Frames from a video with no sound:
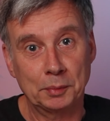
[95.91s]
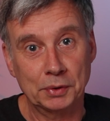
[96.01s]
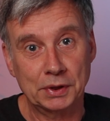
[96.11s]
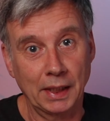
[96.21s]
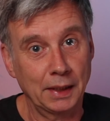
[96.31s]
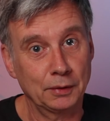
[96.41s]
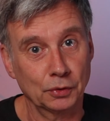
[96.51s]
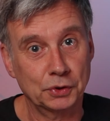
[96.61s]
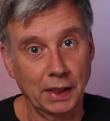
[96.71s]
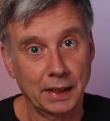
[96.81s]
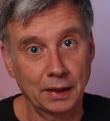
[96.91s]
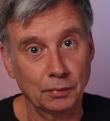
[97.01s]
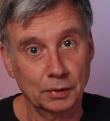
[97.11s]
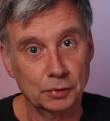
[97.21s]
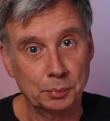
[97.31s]
mistake not checking
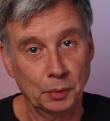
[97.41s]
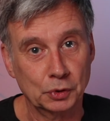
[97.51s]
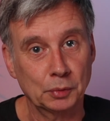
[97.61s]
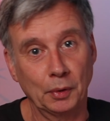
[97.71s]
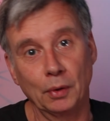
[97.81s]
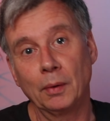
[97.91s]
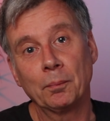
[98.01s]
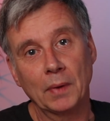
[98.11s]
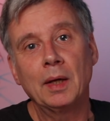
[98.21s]
what was possible.